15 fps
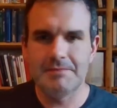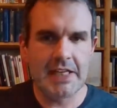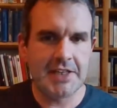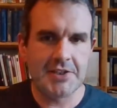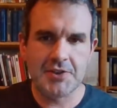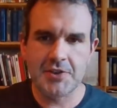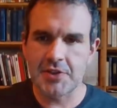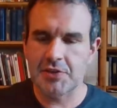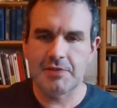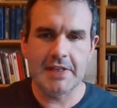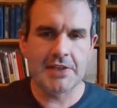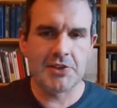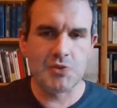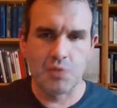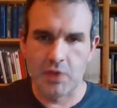
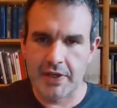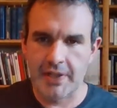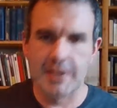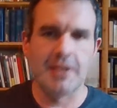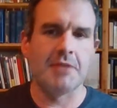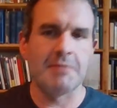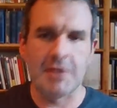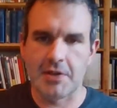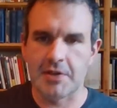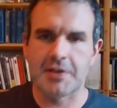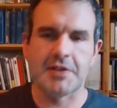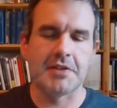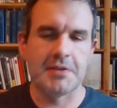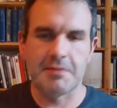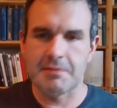it's real
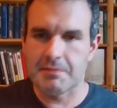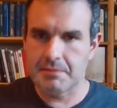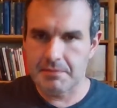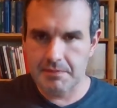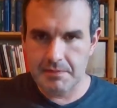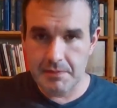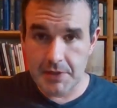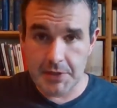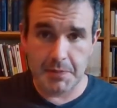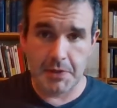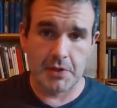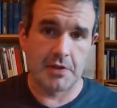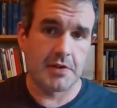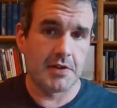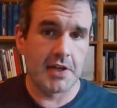American
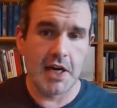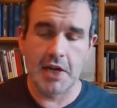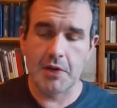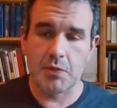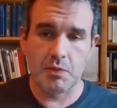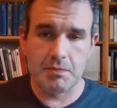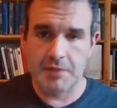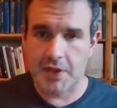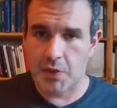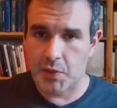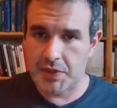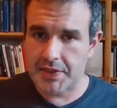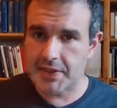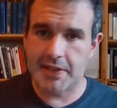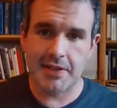spirit, not
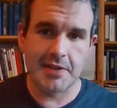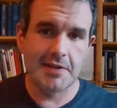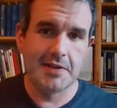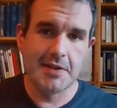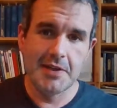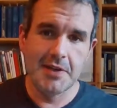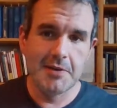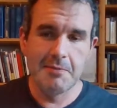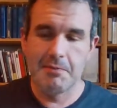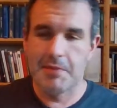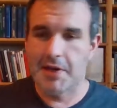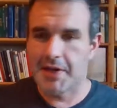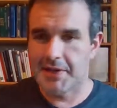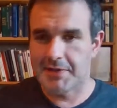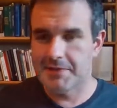whiskey,
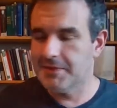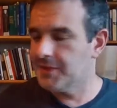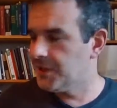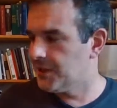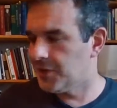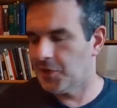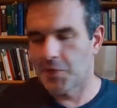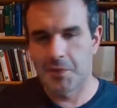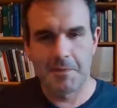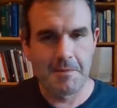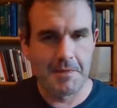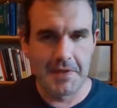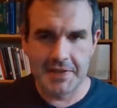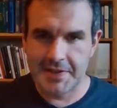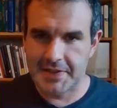but you know,
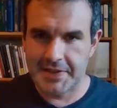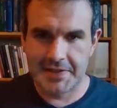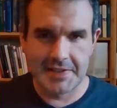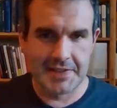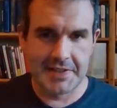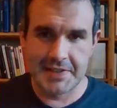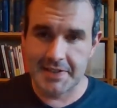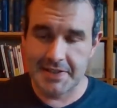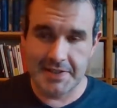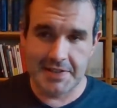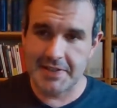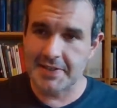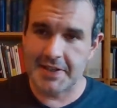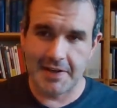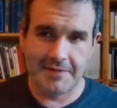this is
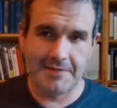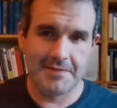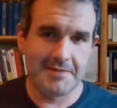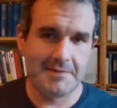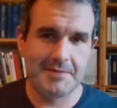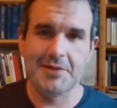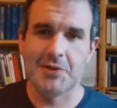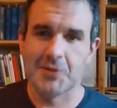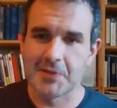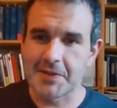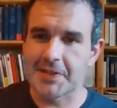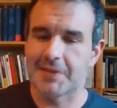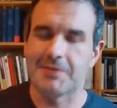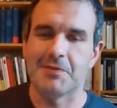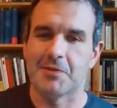the stuff you're
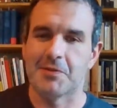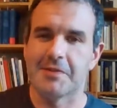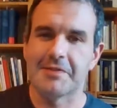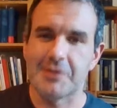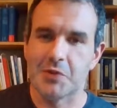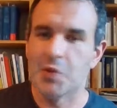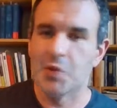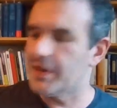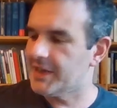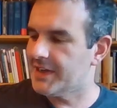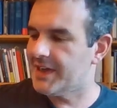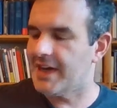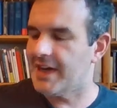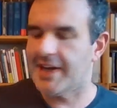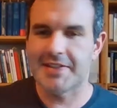looking for if you want to
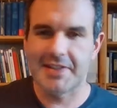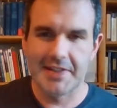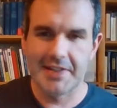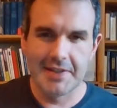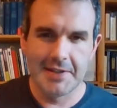get